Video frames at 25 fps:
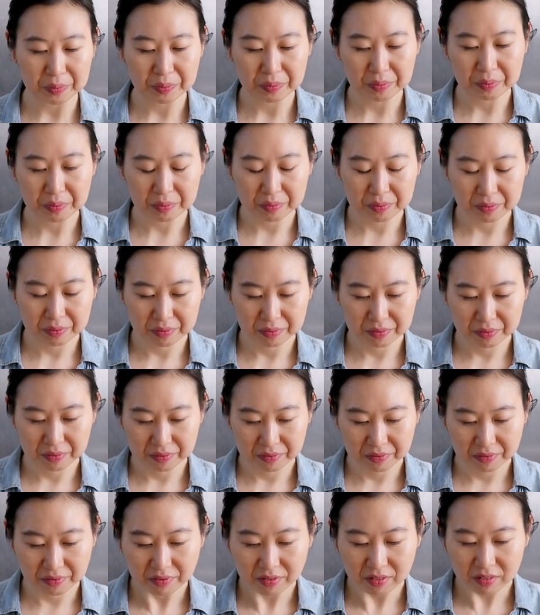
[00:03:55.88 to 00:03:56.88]

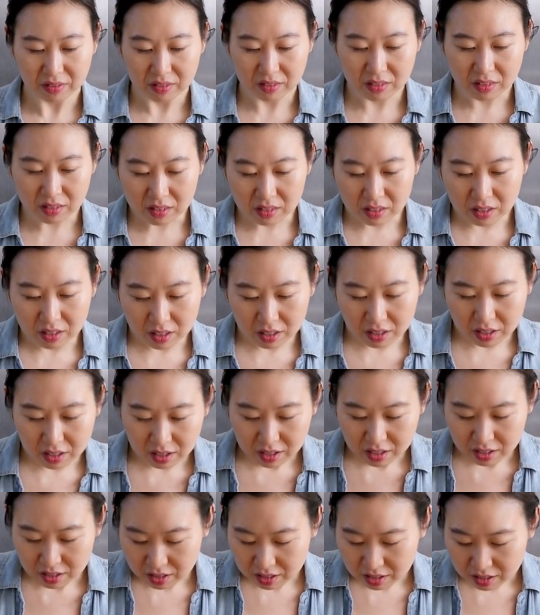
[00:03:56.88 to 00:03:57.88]

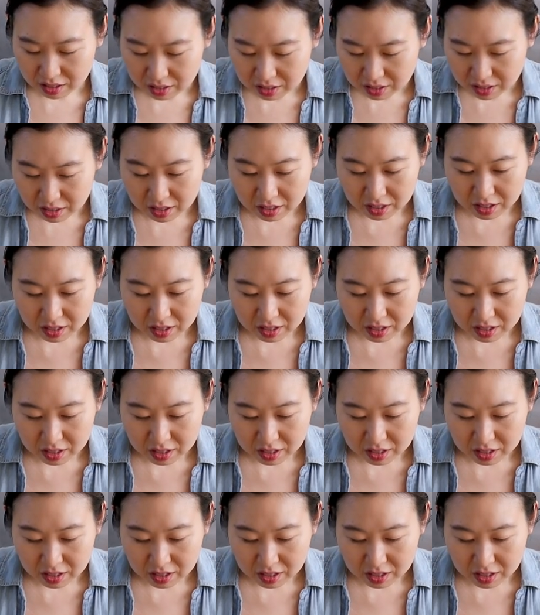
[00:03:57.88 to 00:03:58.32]
(no one is talking)